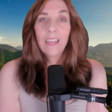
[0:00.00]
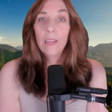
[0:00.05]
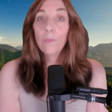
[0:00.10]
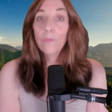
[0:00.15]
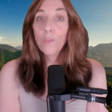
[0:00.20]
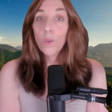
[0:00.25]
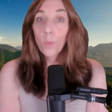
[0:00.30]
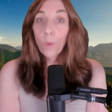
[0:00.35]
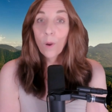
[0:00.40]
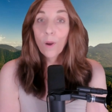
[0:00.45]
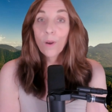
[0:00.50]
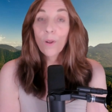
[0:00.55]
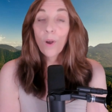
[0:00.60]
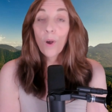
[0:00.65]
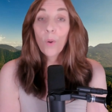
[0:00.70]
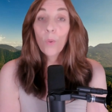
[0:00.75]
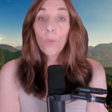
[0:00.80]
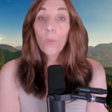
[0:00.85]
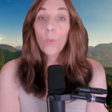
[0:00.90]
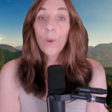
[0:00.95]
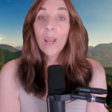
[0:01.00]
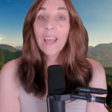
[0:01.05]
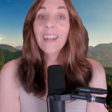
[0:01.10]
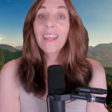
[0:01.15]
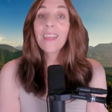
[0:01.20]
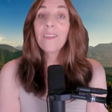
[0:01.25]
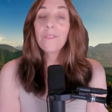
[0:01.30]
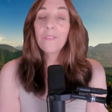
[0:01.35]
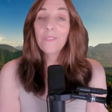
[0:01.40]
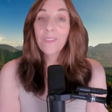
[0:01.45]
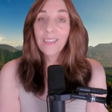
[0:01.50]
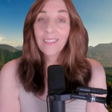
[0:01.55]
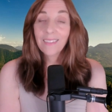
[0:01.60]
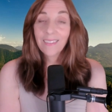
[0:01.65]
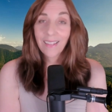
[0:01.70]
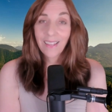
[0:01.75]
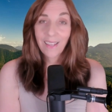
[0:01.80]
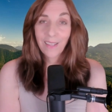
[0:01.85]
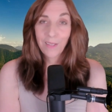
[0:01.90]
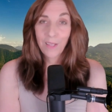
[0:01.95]
if you aren't already
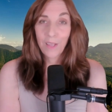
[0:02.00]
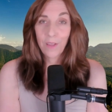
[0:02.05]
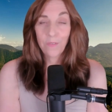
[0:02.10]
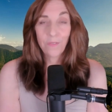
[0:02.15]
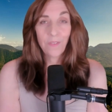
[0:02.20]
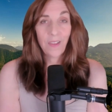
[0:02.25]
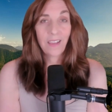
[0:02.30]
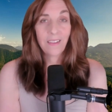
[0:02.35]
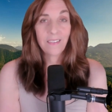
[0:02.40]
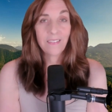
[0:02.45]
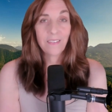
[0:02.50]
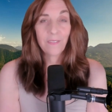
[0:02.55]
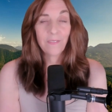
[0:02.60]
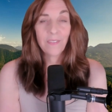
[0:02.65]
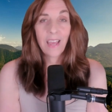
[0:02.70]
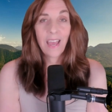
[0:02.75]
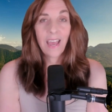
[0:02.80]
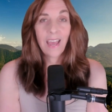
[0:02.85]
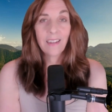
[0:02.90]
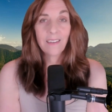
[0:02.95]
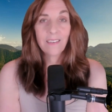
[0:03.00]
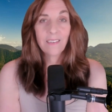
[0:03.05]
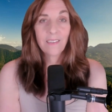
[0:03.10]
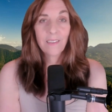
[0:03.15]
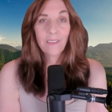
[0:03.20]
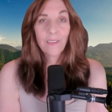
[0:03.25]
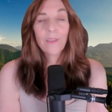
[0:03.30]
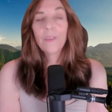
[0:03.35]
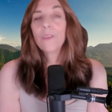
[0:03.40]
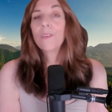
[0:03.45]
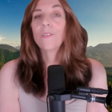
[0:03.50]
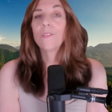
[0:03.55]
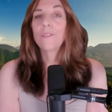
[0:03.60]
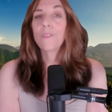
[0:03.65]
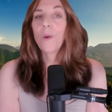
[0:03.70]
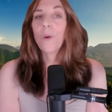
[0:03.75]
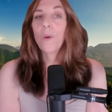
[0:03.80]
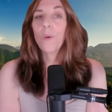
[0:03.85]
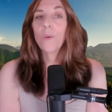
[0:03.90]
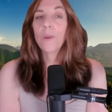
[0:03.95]
feeling the effects of that.
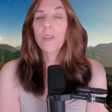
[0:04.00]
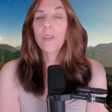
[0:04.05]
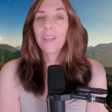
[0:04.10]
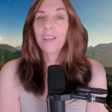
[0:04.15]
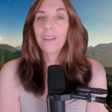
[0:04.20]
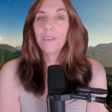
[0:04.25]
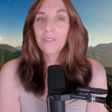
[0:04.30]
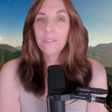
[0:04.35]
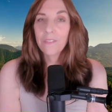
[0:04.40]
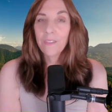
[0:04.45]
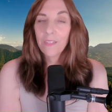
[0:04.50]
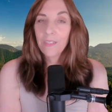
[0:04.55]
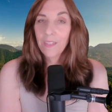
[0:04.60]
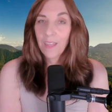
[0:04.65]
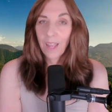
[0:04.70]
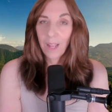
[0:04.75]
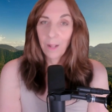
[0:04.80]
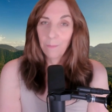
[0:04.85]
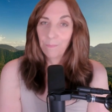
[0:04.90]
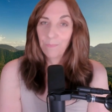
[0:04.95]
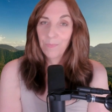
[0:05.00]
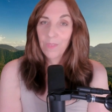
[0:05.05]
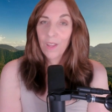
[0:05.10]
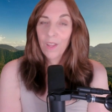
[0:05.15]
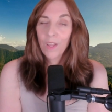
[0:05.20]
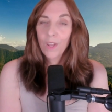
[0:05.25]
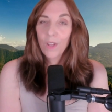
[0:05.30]
So here's the thing